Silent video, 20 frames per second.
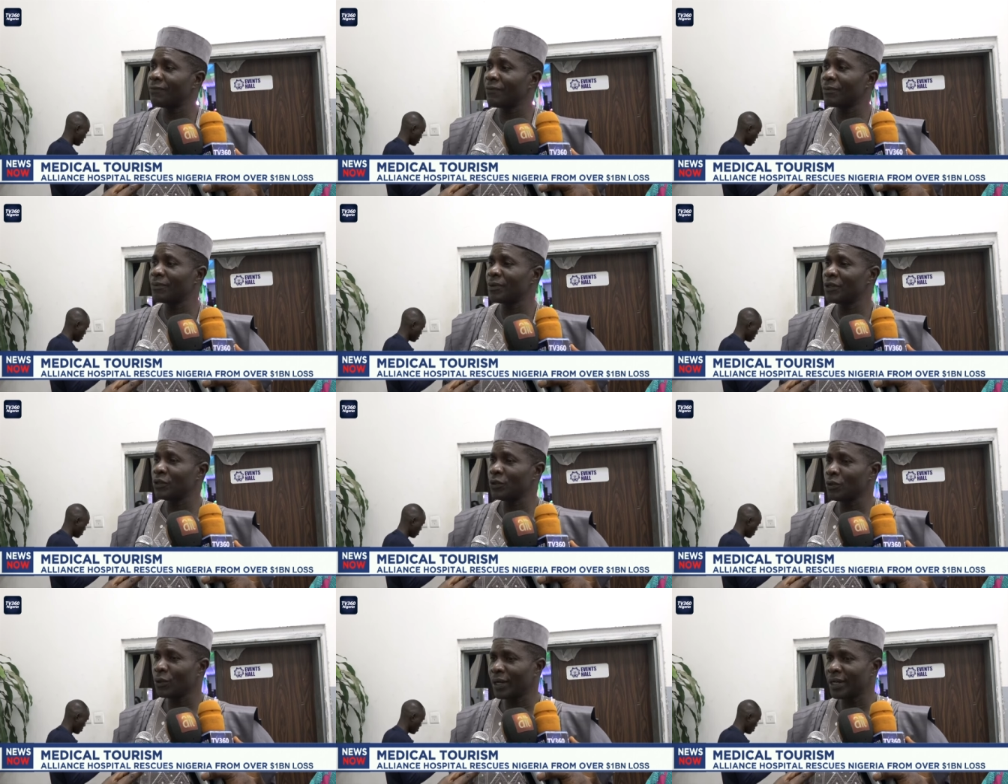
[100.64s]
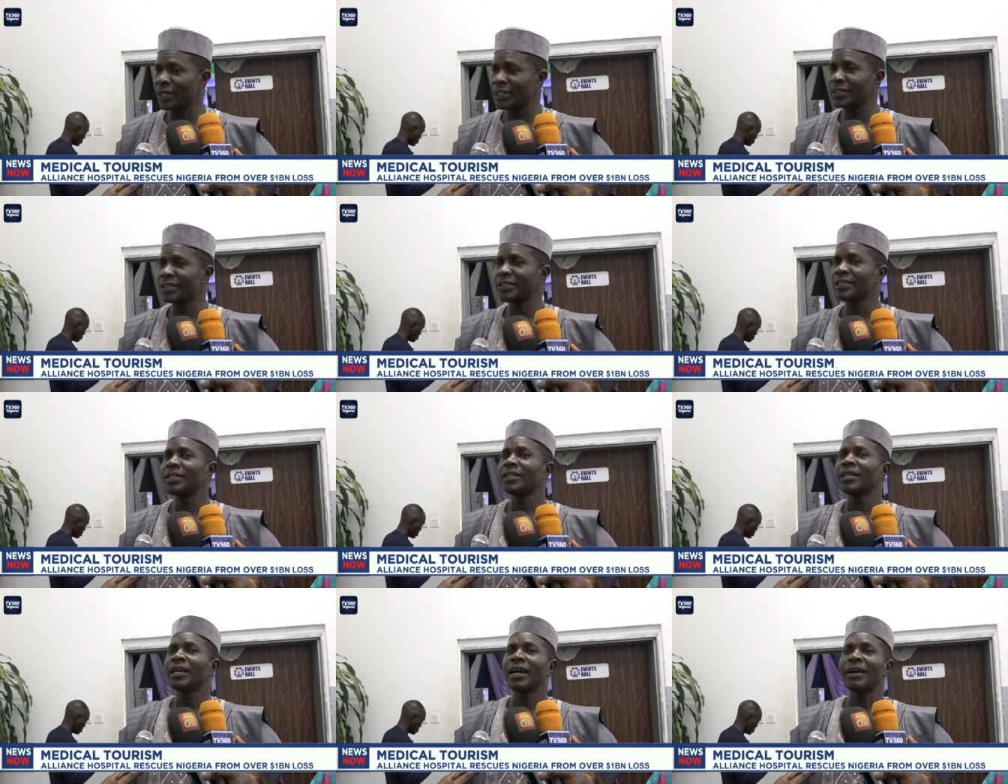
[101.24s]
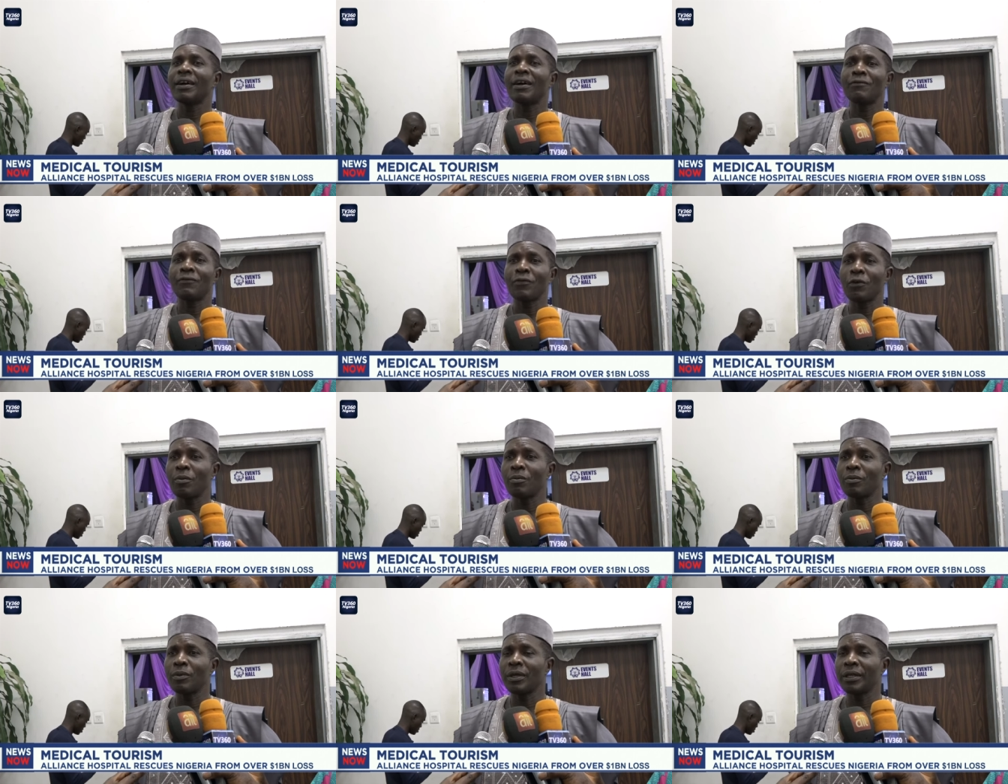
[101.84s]
from the US and
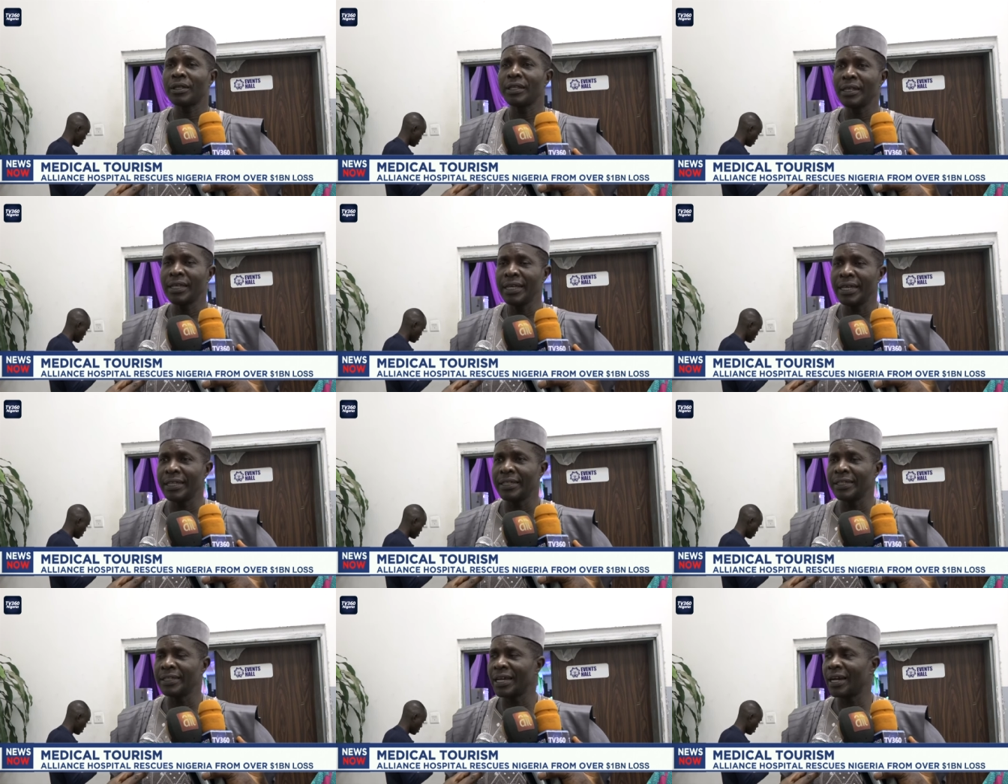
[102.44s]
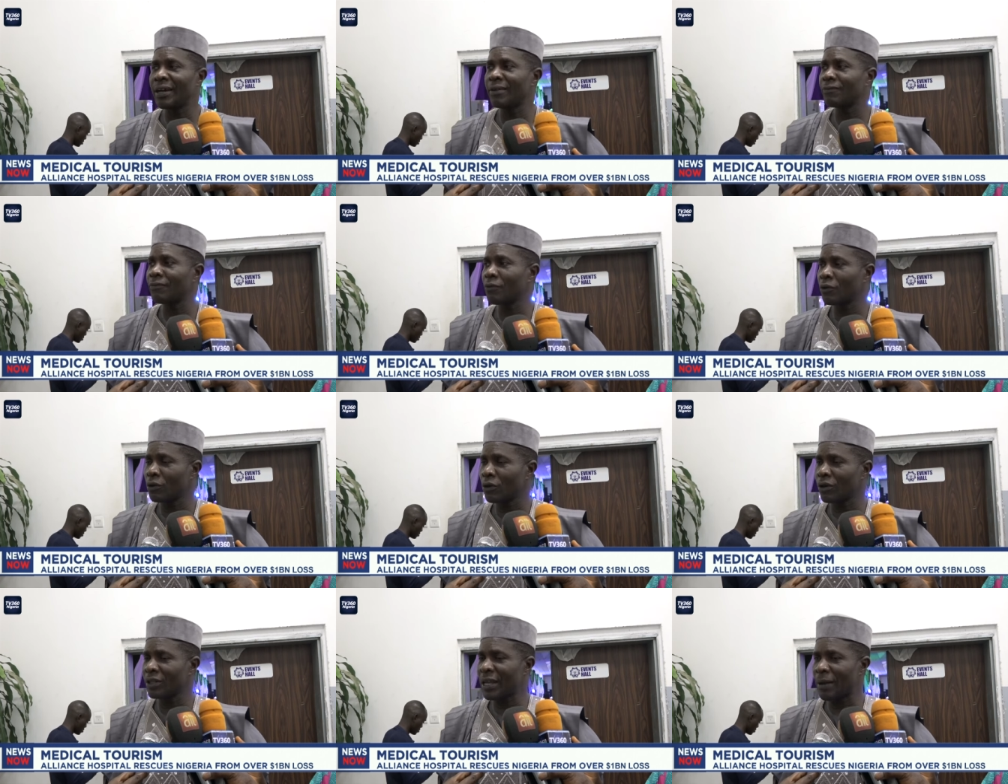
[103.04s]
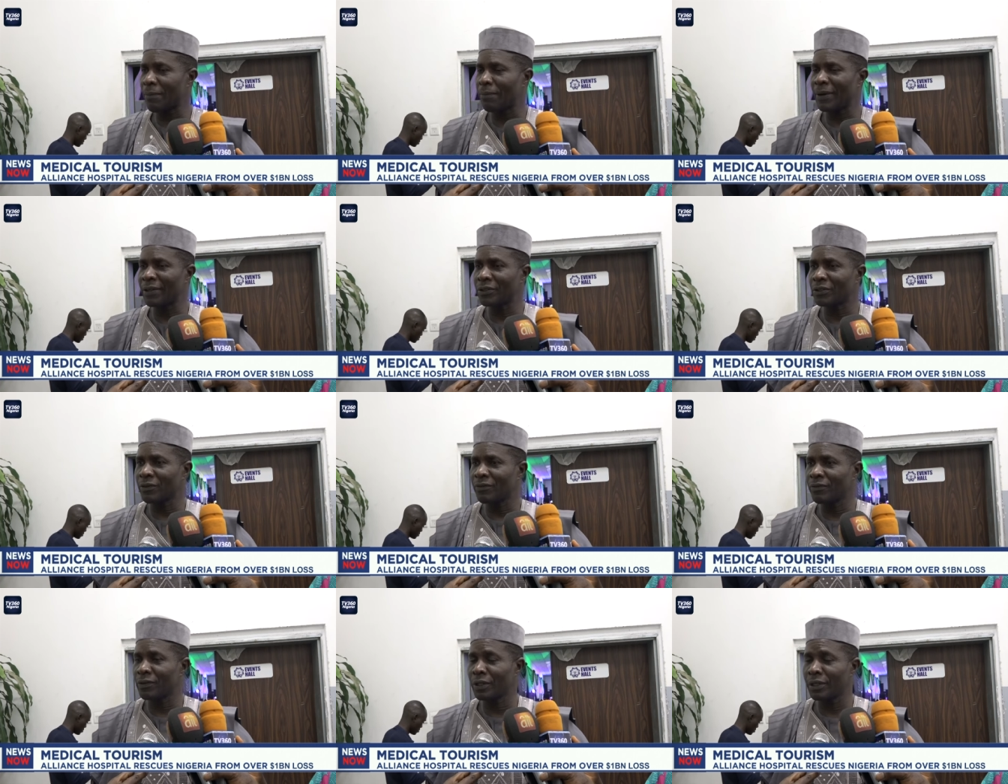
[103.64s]
from I India and from other parts
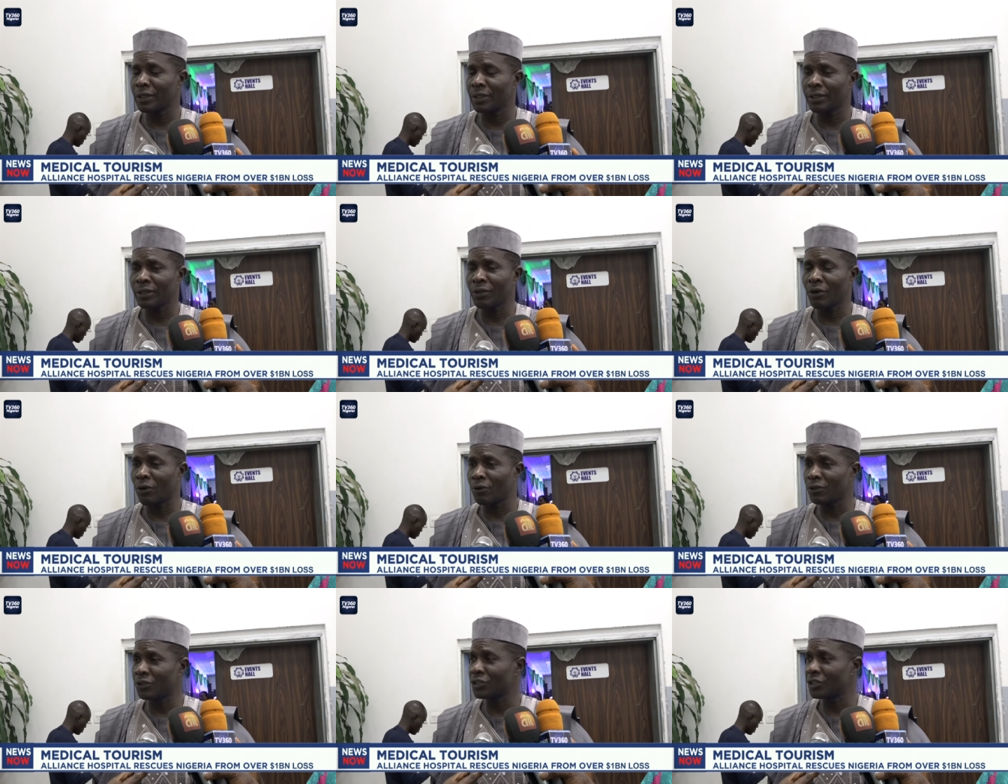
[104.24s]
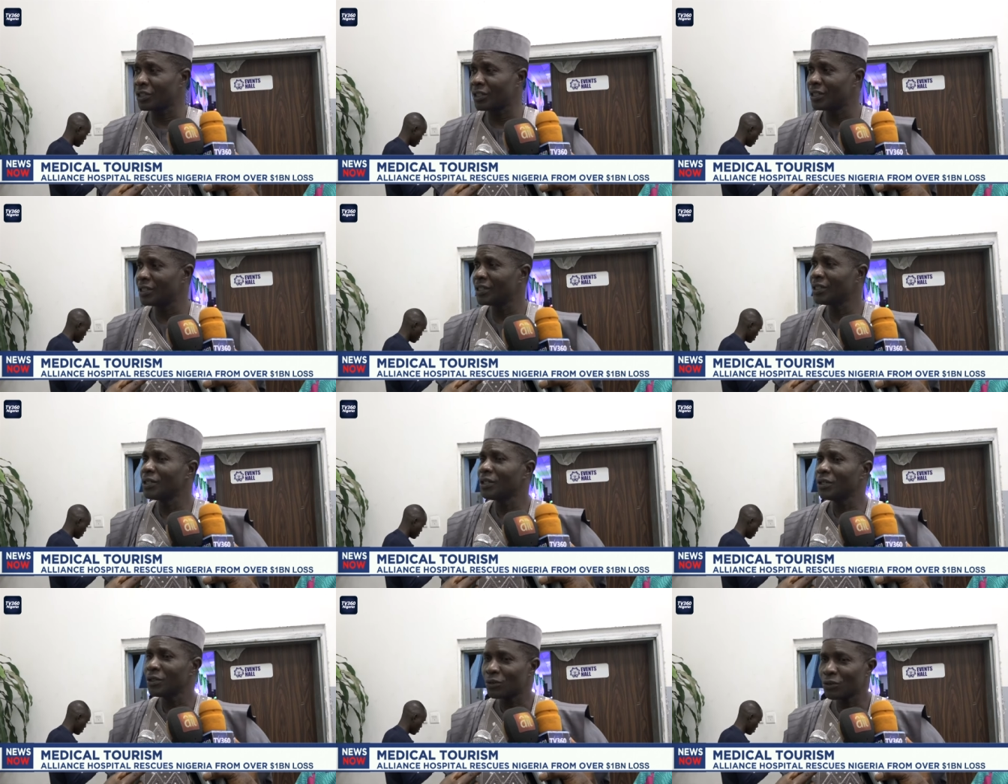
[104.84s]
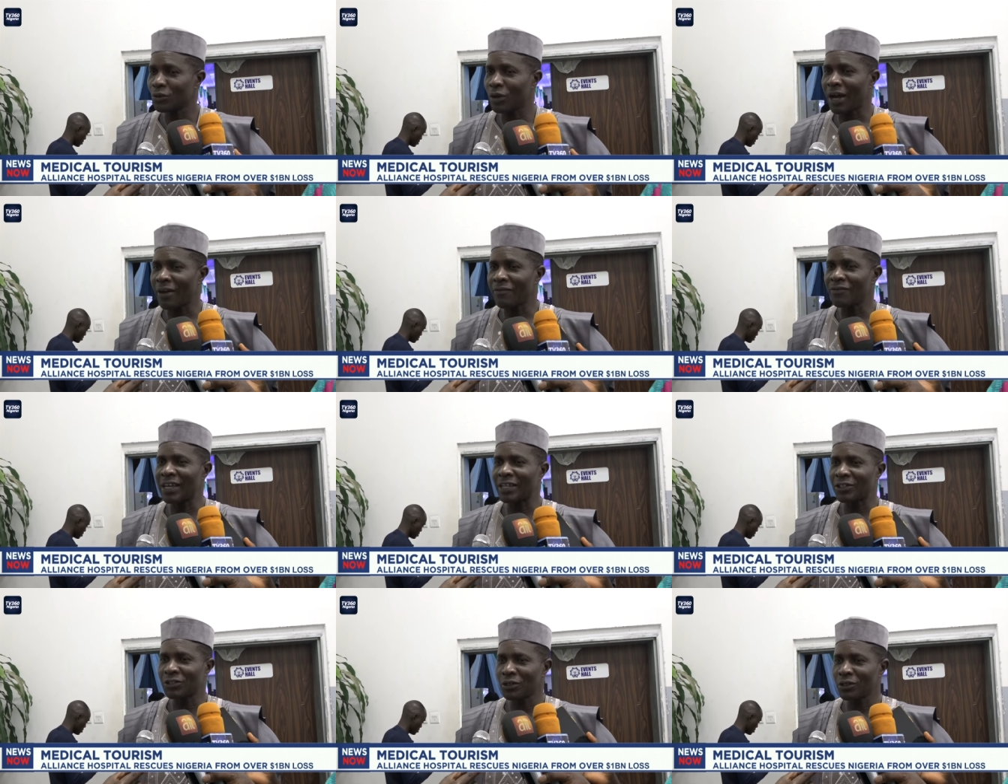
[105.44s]
of the country to have
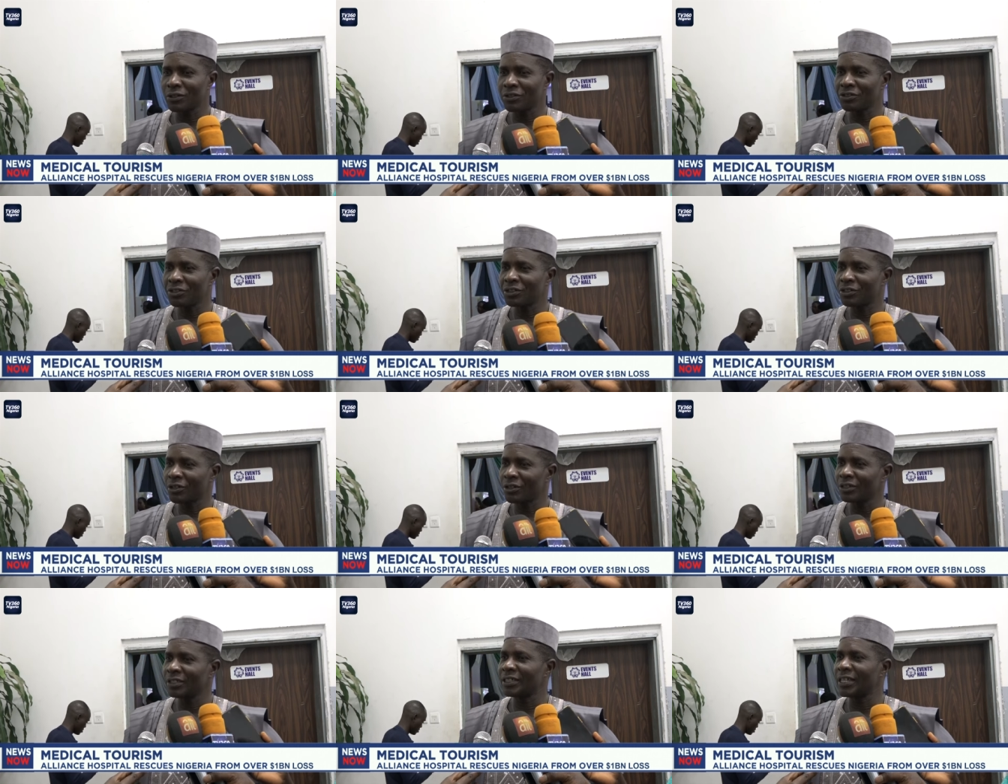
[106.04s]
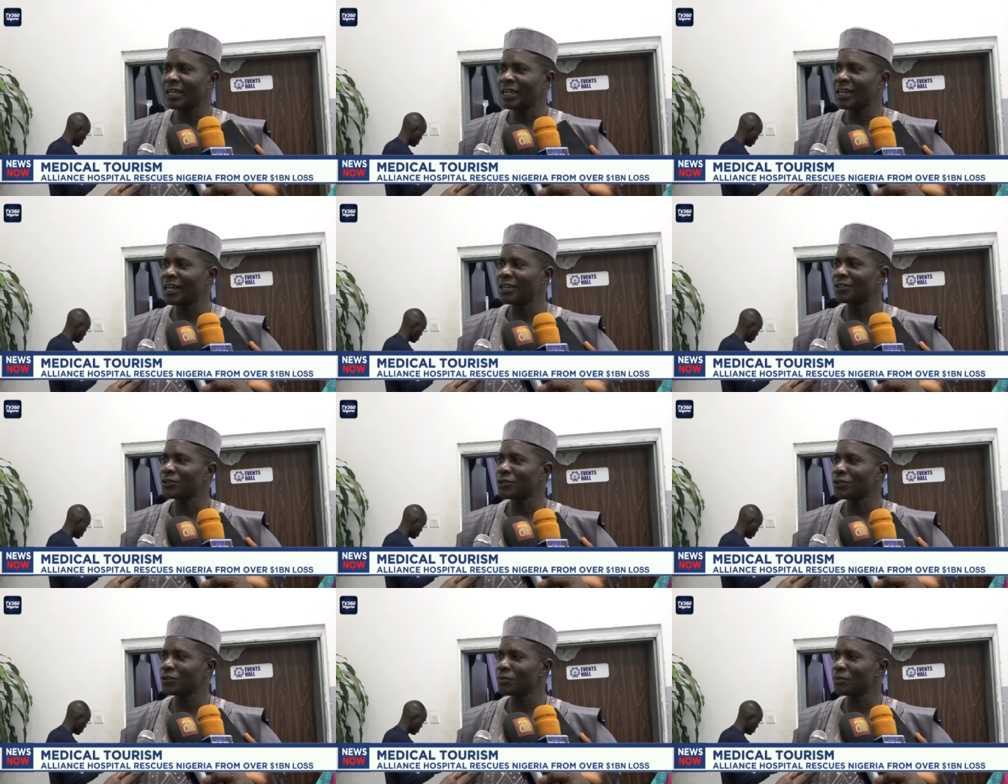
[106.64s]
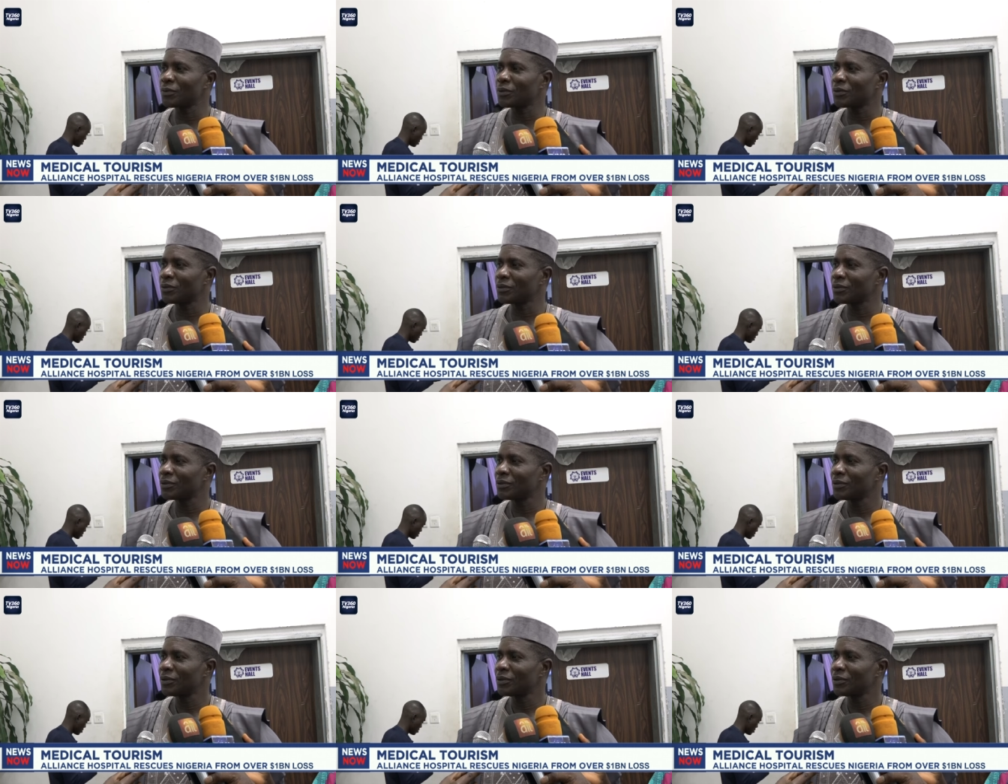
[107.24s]
their surgeries done in Alliance Hospital